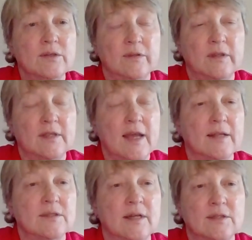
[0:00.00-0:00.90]
so that the
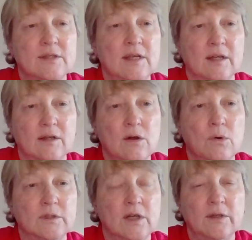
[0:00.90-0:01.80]
cat's not sitting on a
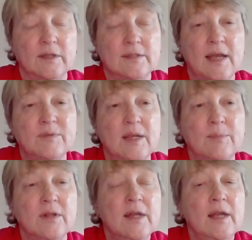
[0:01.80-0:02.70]
cold, hard exam
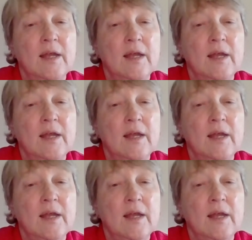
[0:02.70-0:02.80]
table.